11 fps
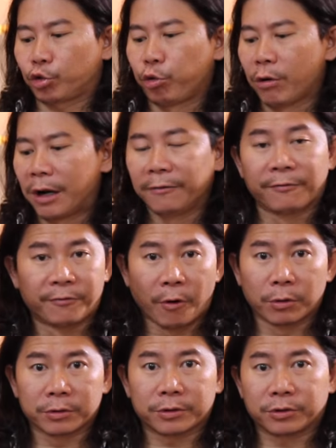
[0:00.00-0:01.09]
12
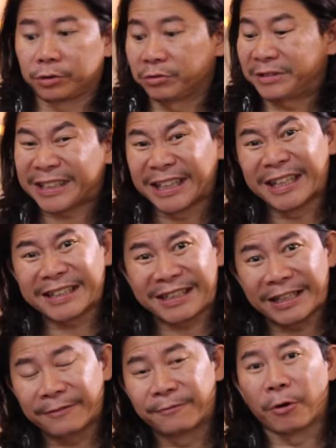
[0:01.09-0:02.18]
volt to
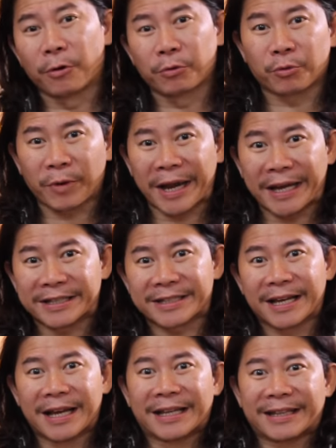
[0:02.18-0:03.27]
30 volt range.
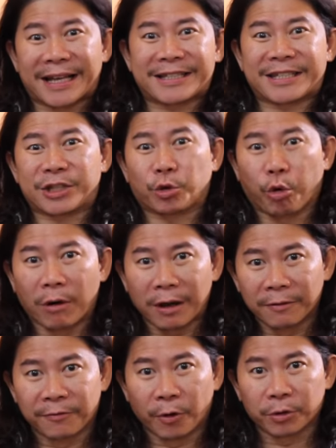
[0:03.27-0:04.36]
That's
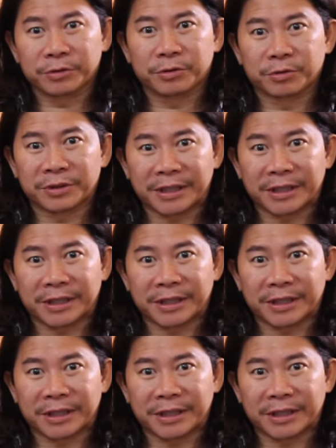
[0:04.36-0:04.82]
12 volt to